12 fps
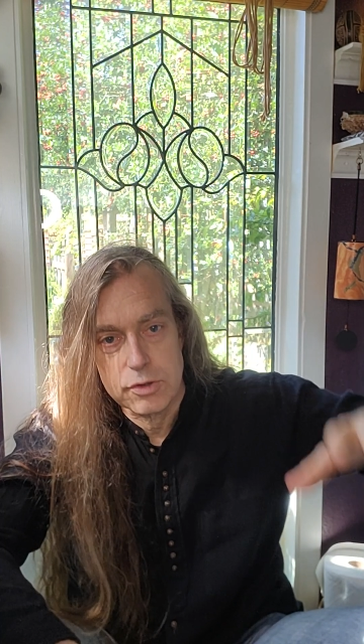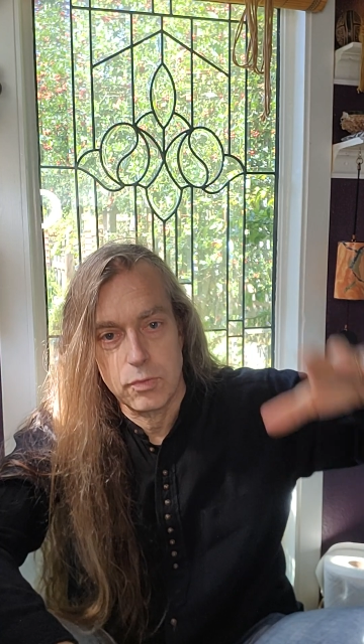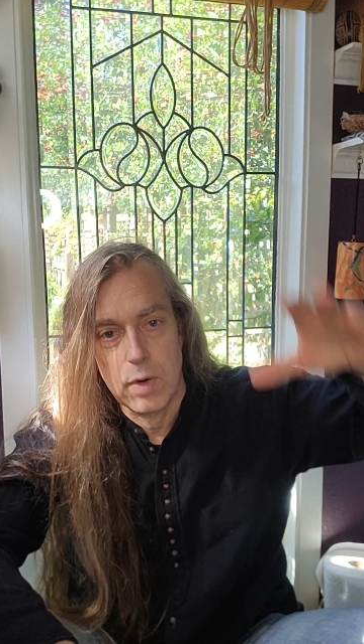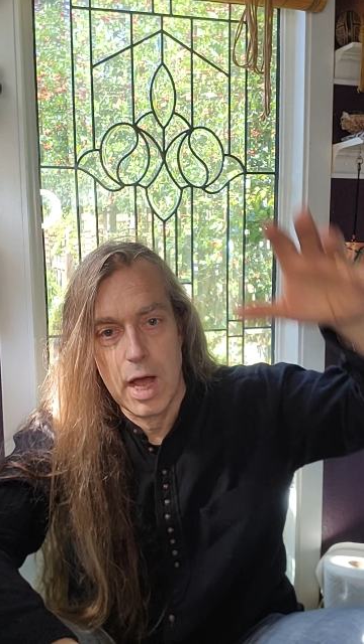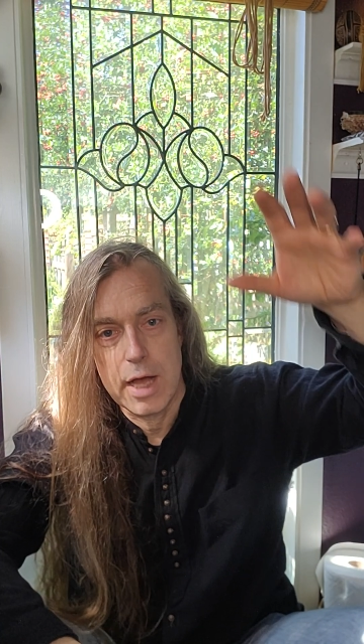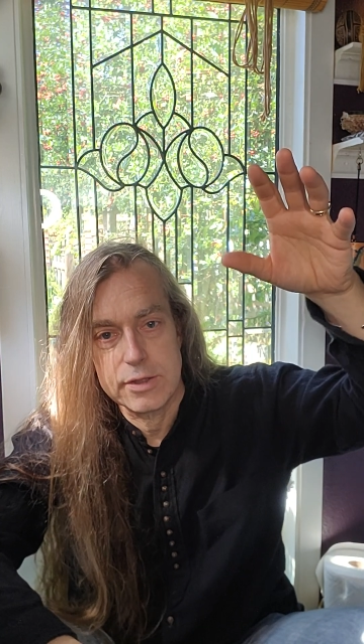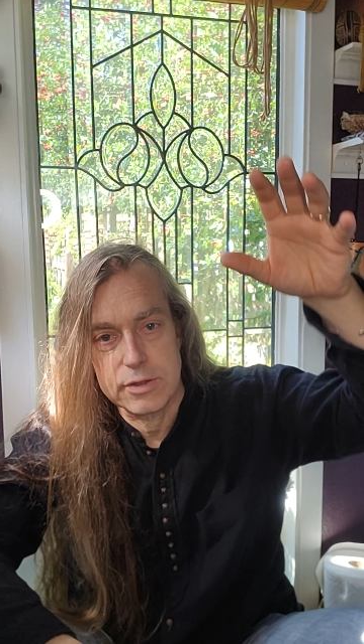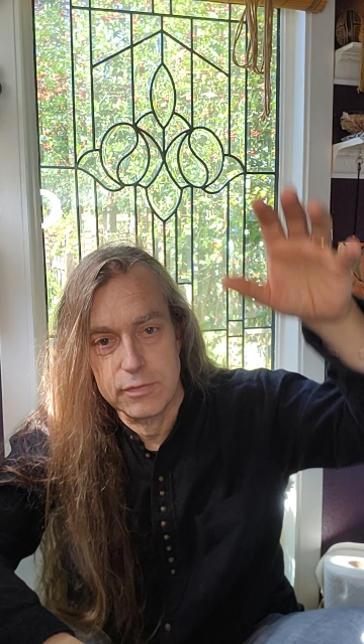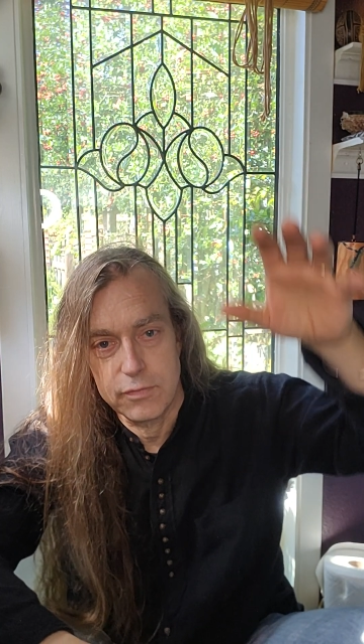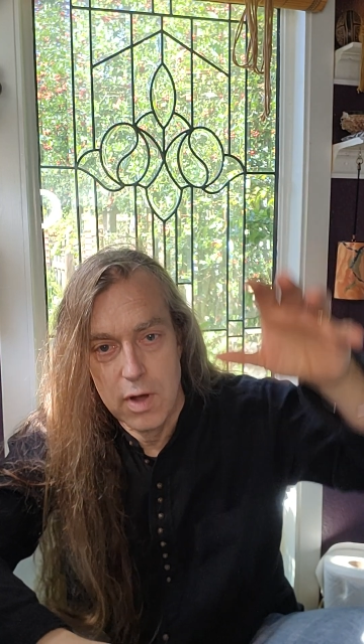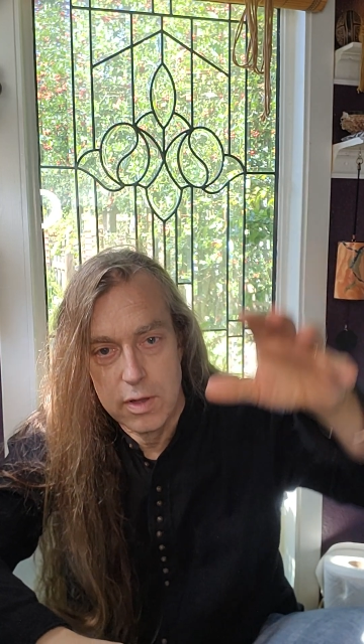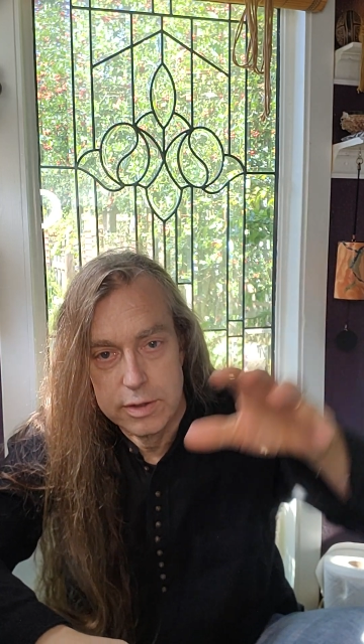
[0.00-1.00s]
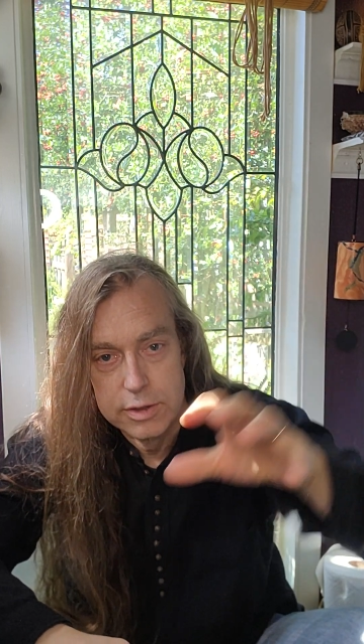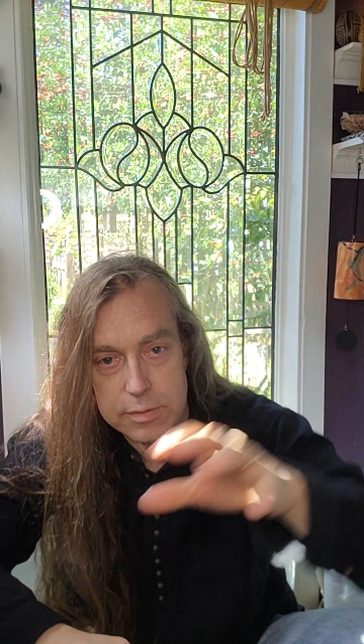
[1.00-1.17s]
arise and fall in